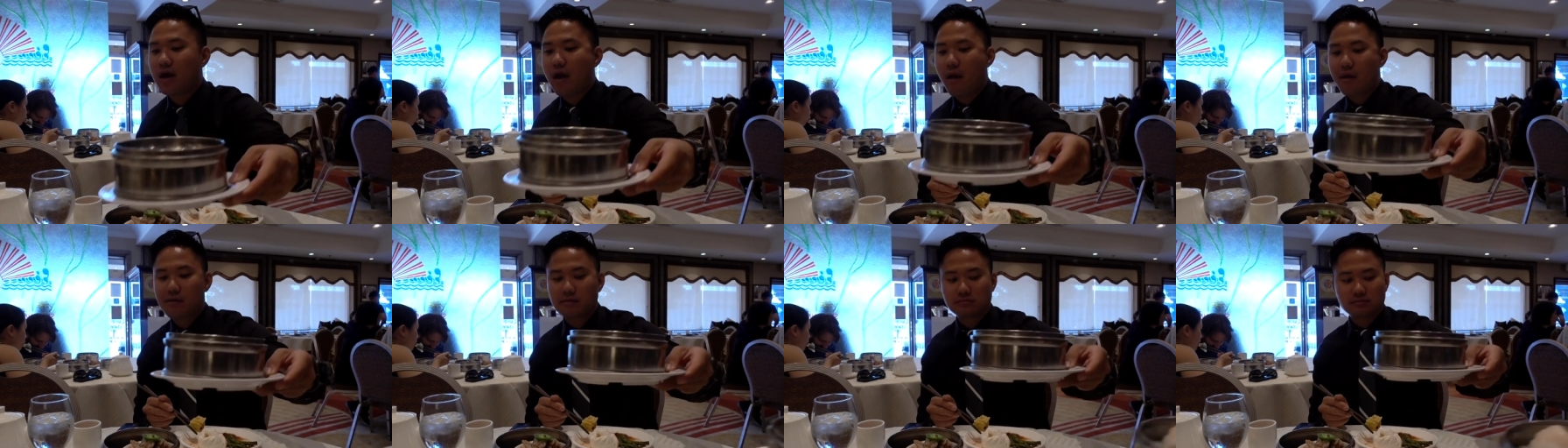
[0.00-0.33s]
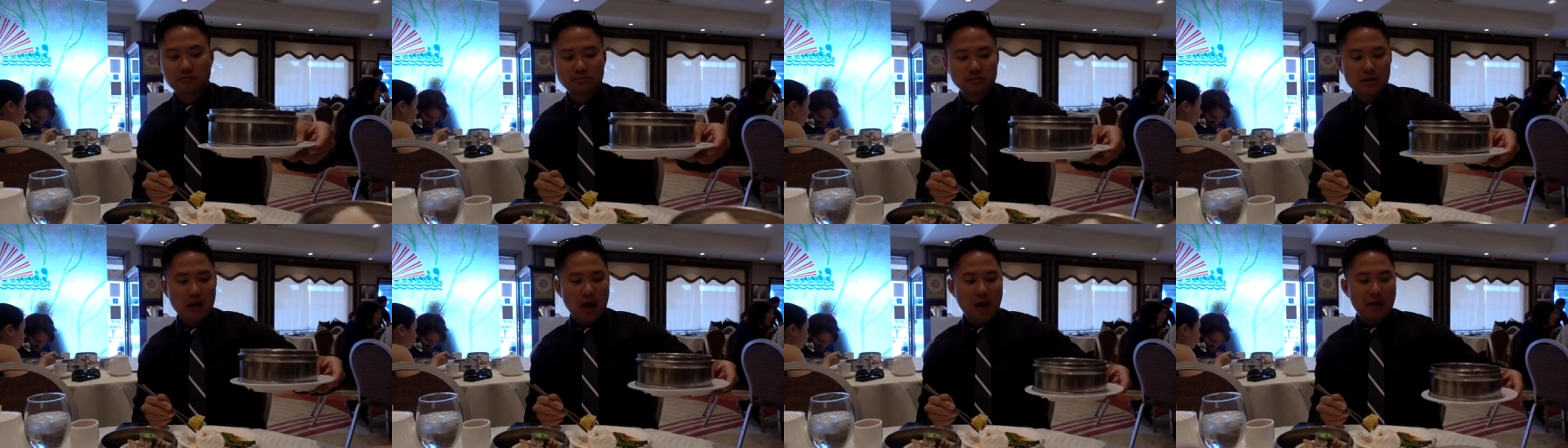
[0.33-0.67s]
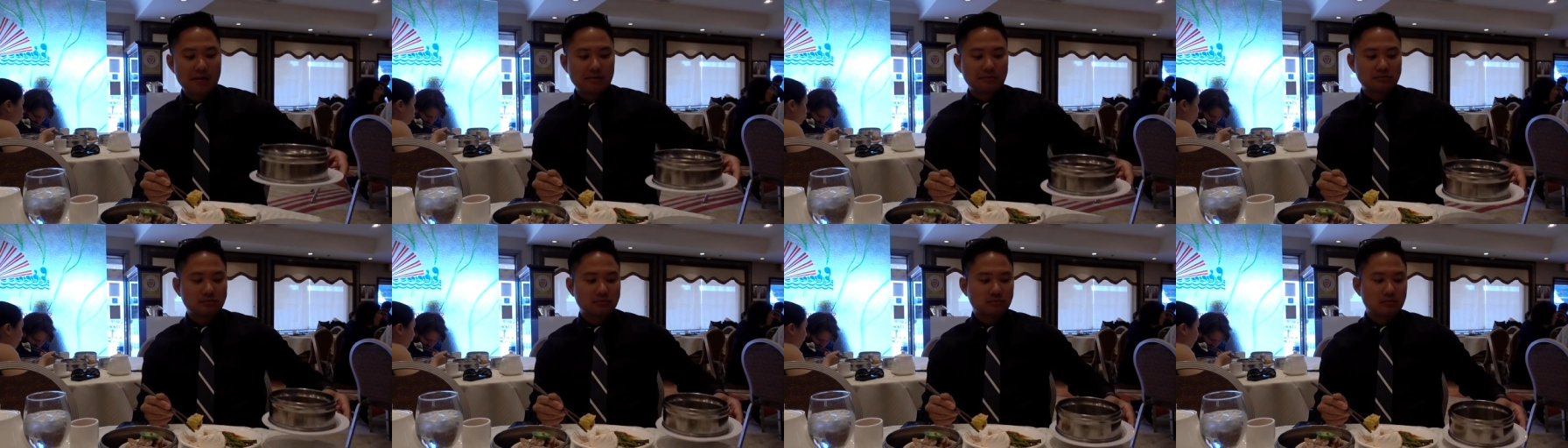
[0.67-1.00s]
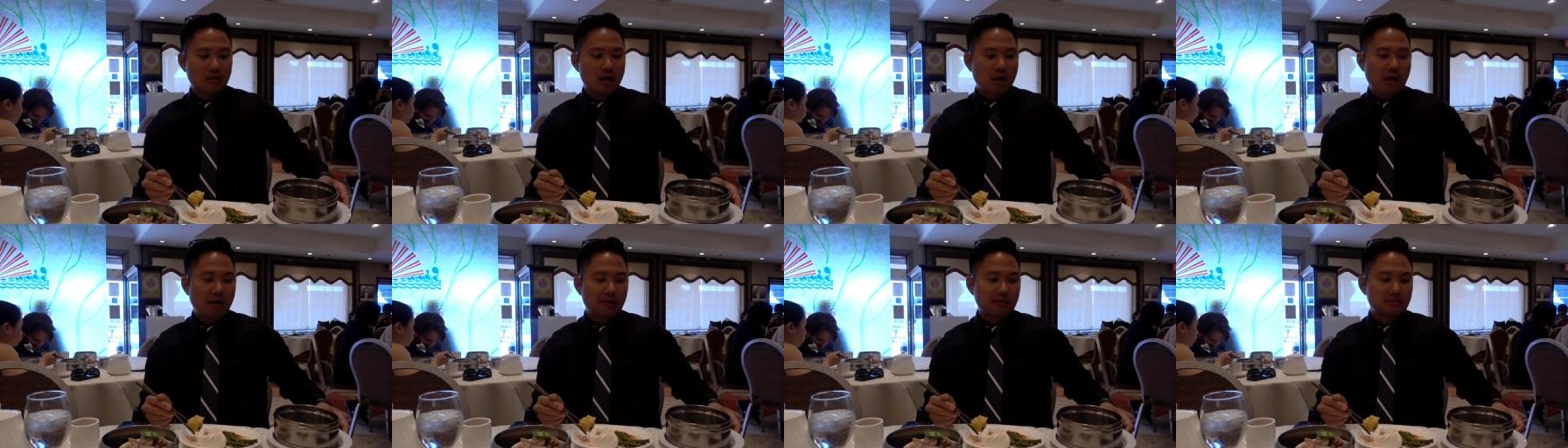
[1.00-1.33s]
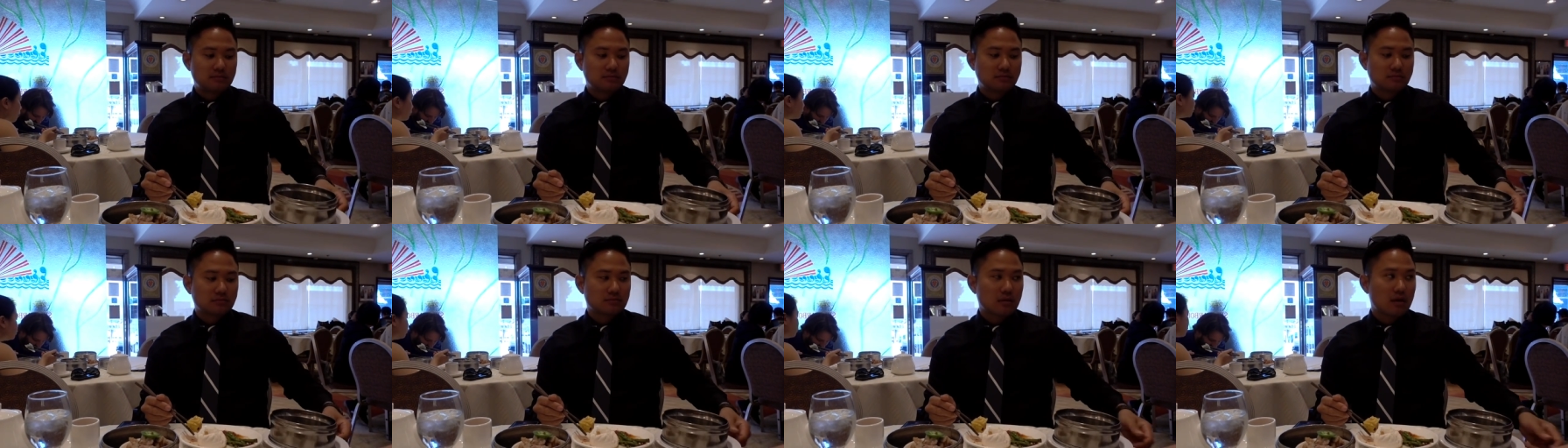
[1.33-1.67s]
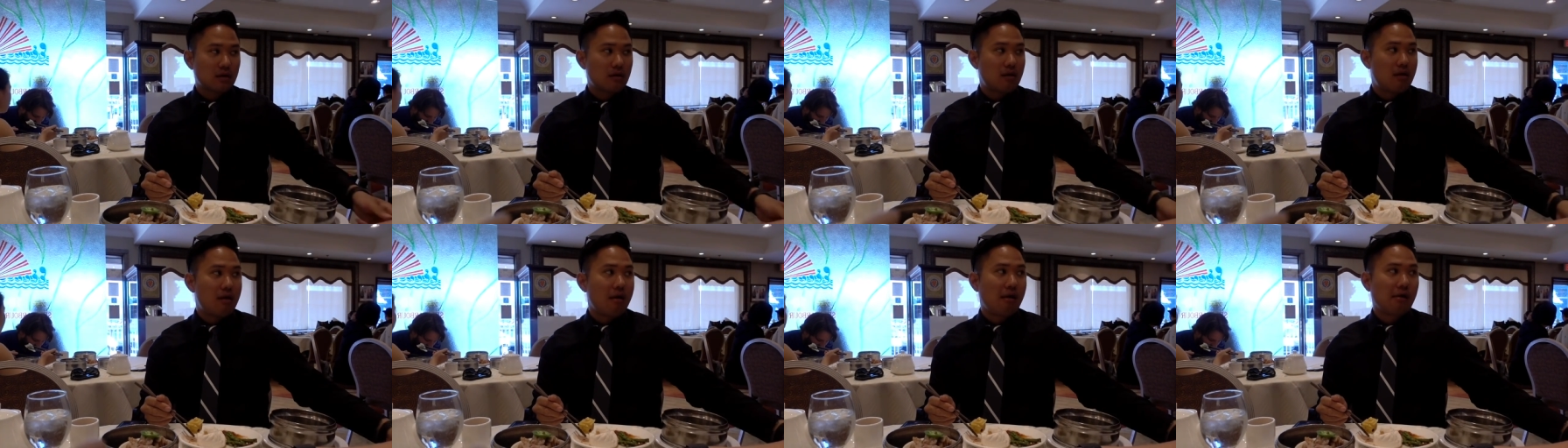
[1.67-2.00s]
I do it when it's kind of hard,
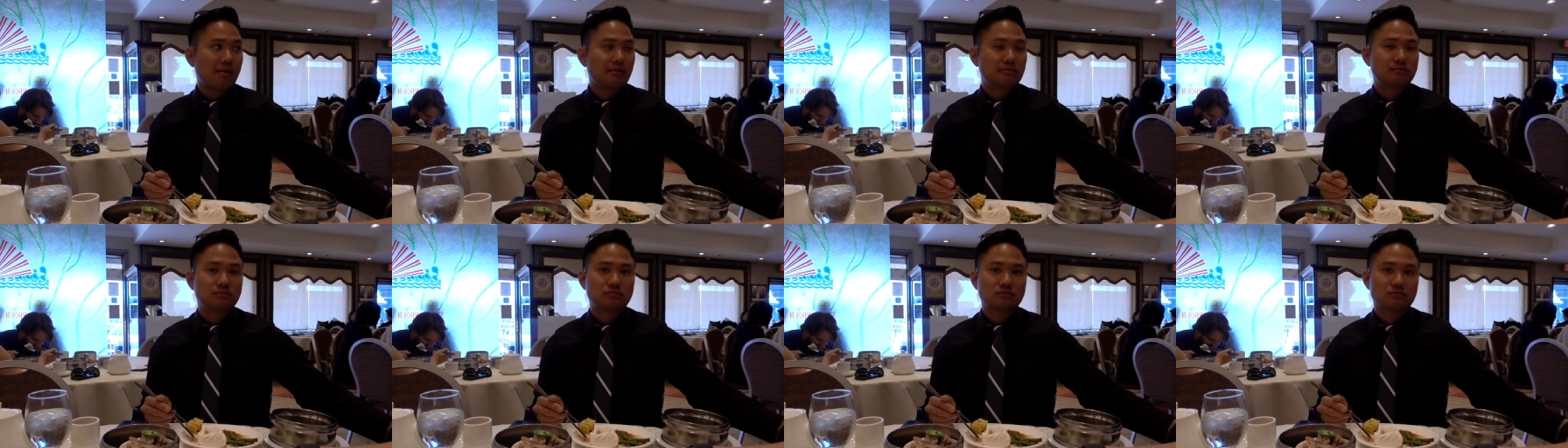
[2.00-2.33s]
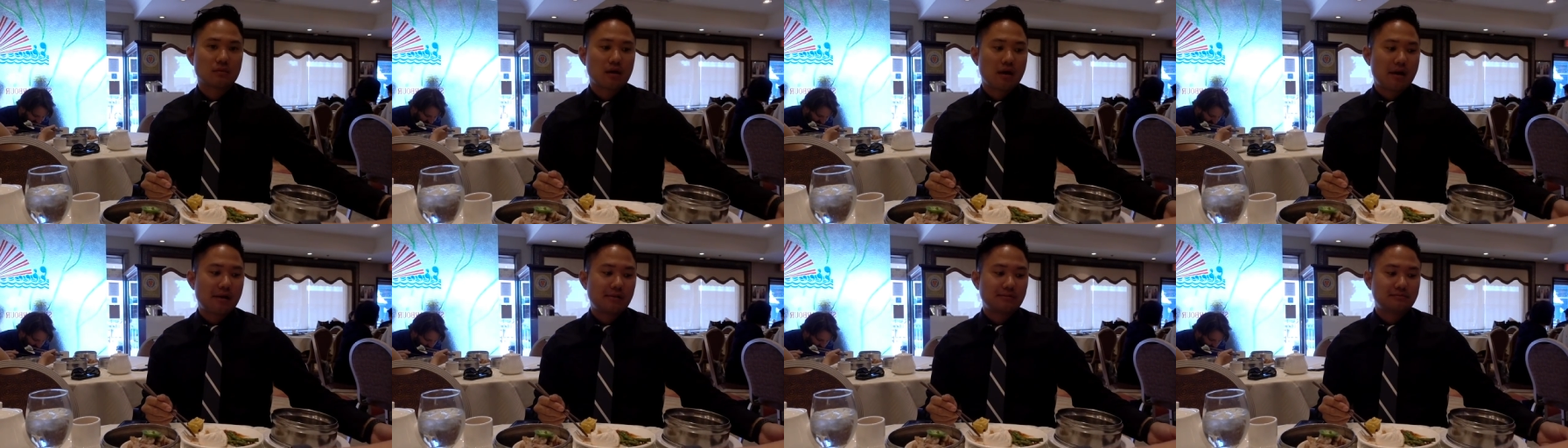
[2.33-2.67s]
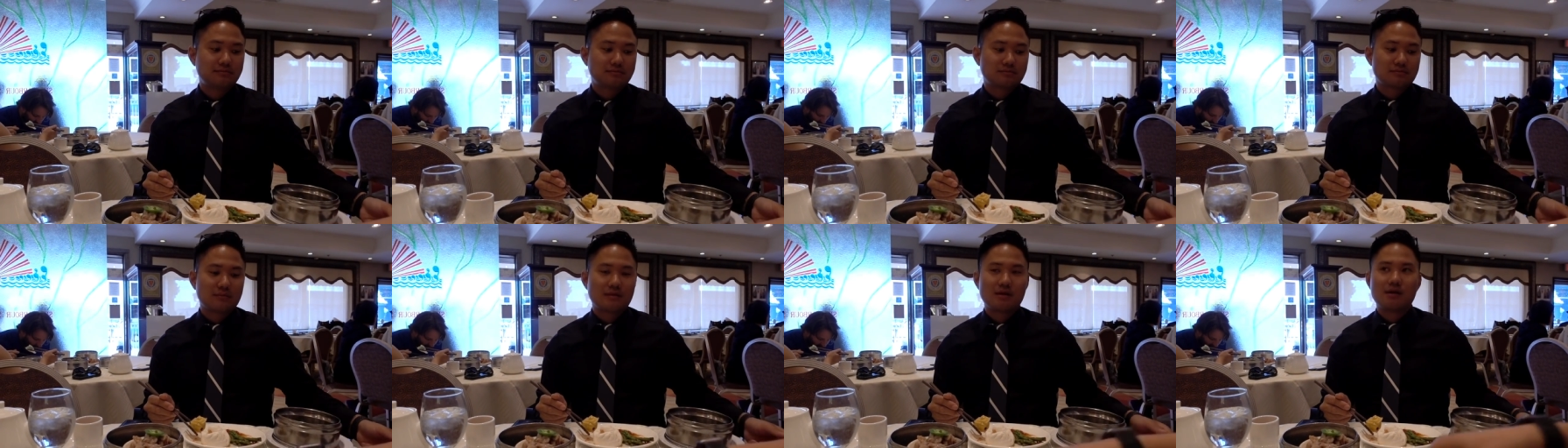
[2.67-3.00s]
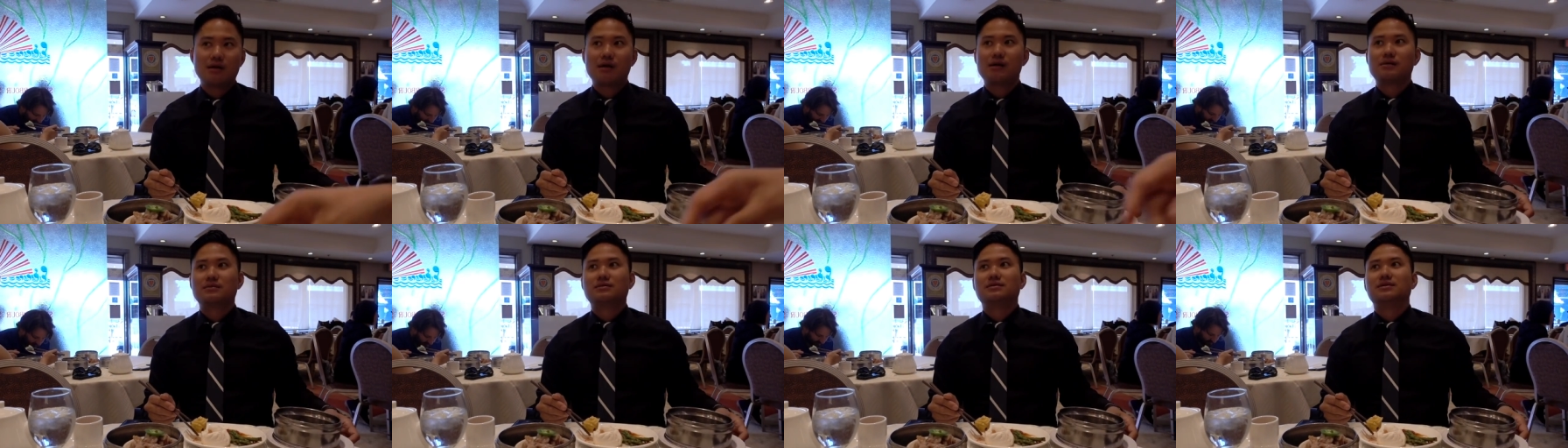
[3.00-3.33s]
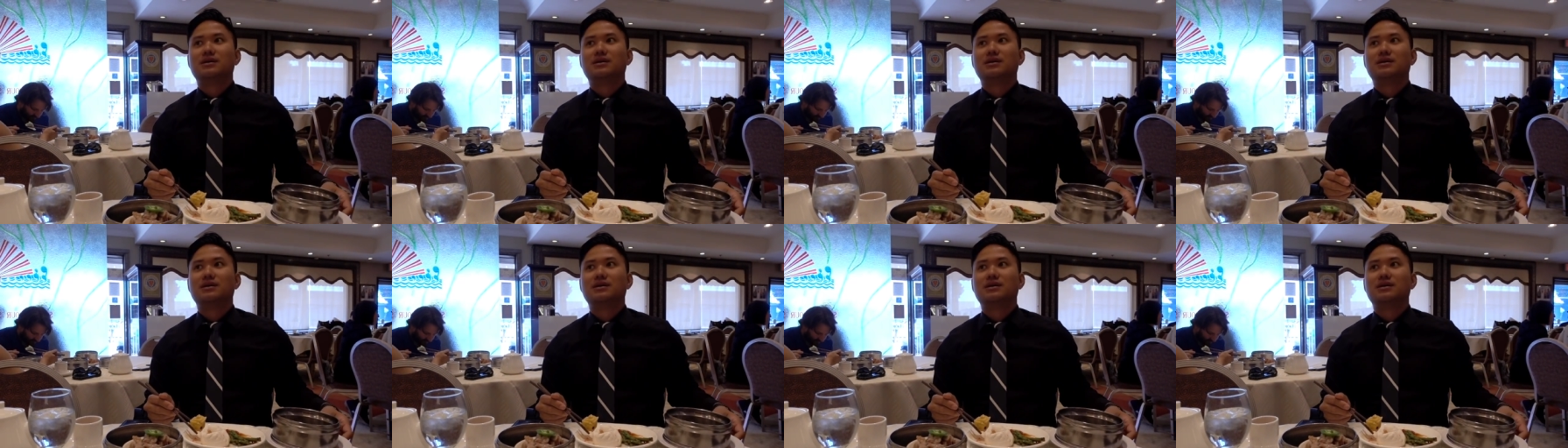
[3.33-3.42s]
but not like soggy like that.